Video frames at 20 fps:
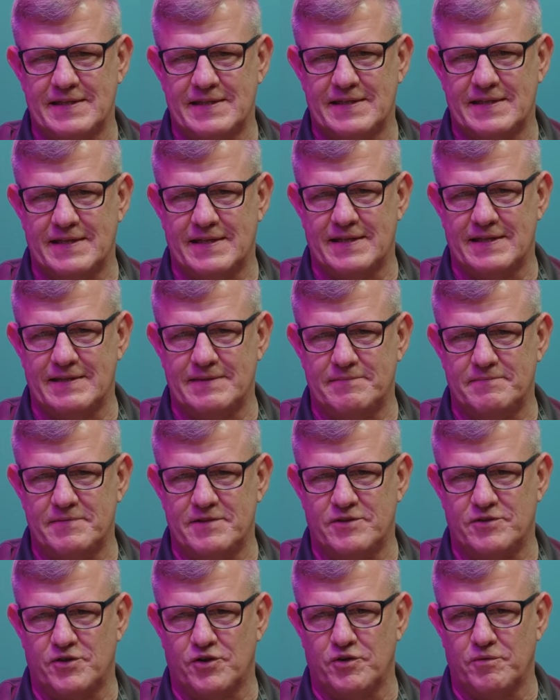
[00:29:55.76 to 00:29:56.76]
uh,
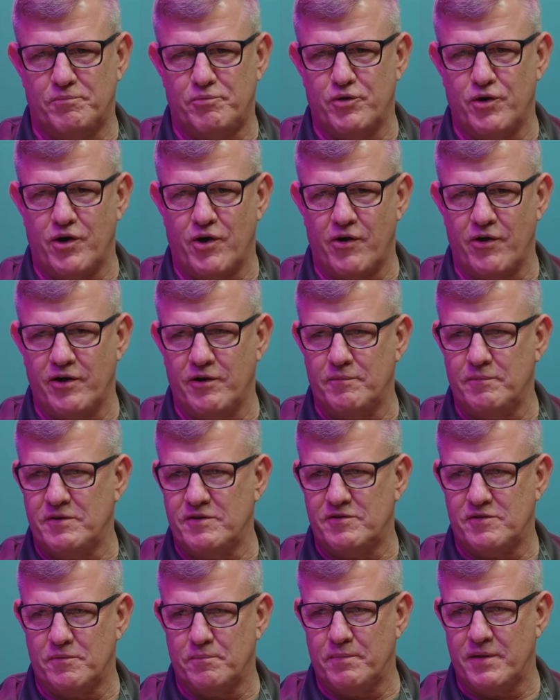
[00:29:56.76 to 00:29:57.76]
is going to put our
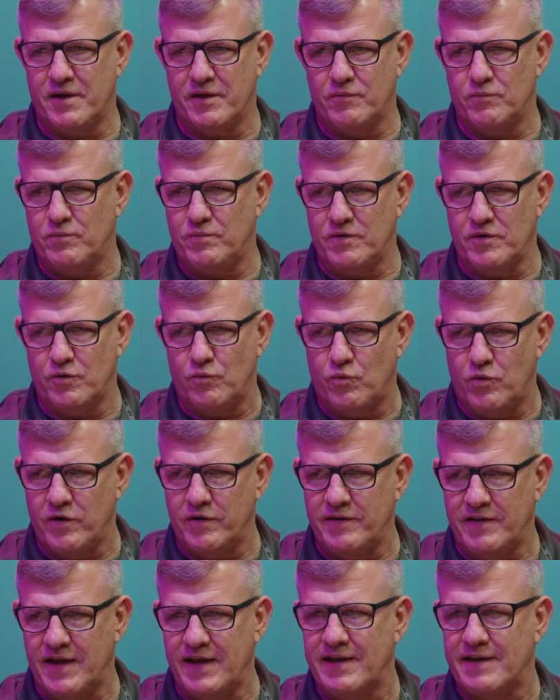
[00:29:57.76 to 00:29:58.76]
enemies to bed, you know,
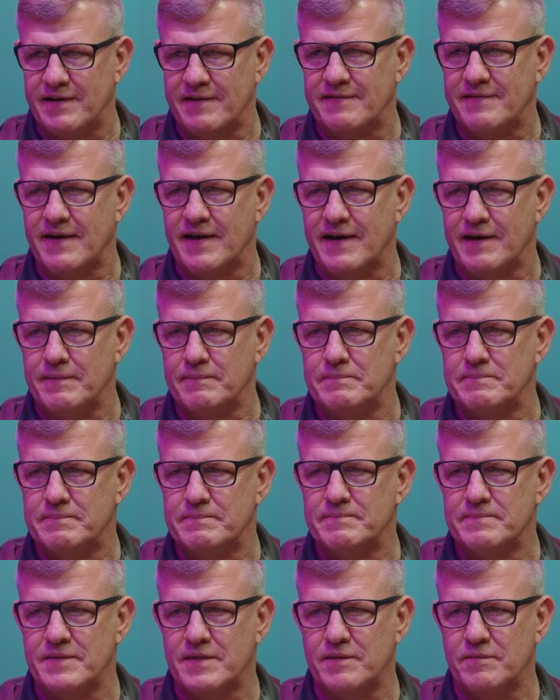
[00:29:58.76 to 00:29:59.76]
one day at a time,
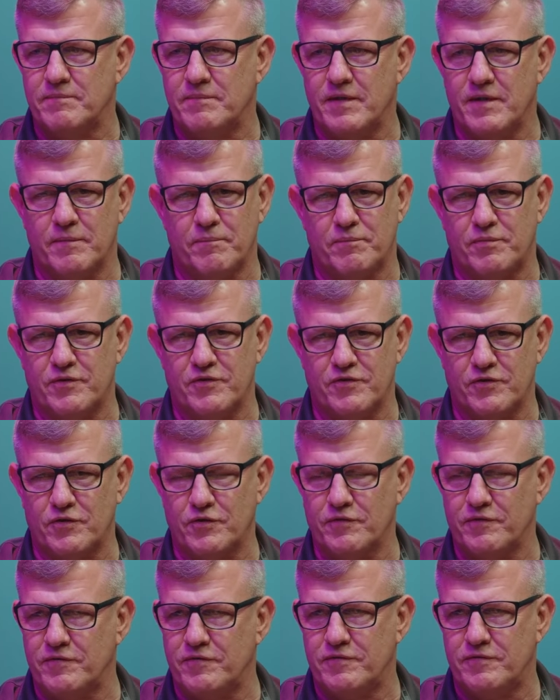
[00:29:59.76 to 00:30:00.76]
and, and
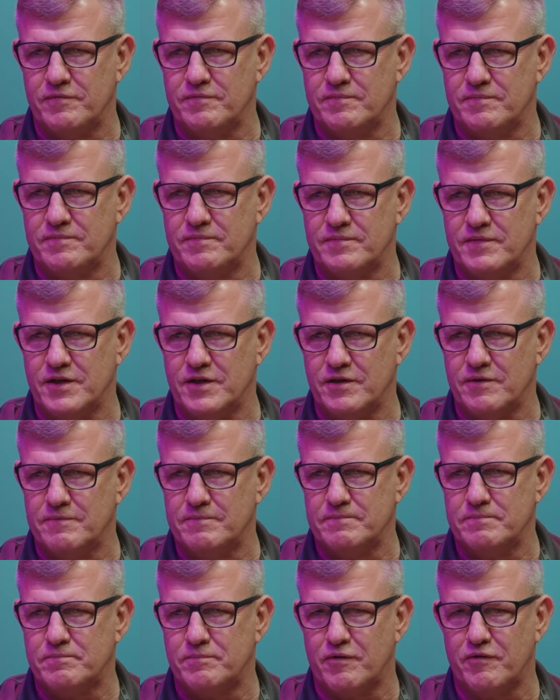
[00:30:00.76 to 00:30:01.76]
preserve, you know,
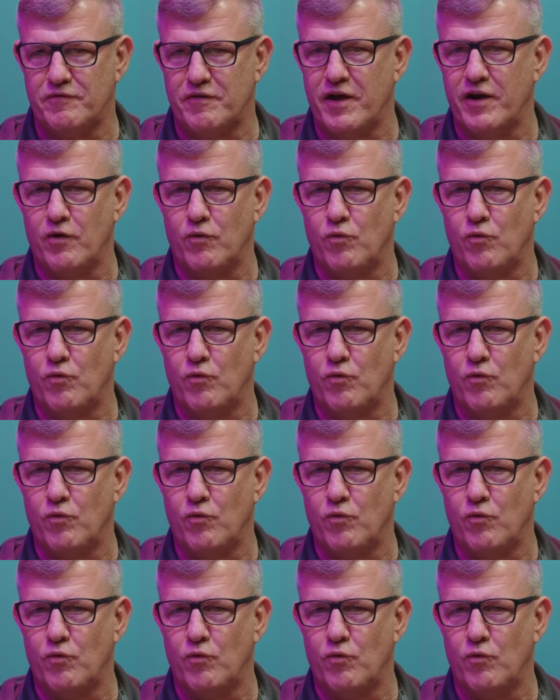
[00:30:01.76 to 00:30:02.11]
prevent a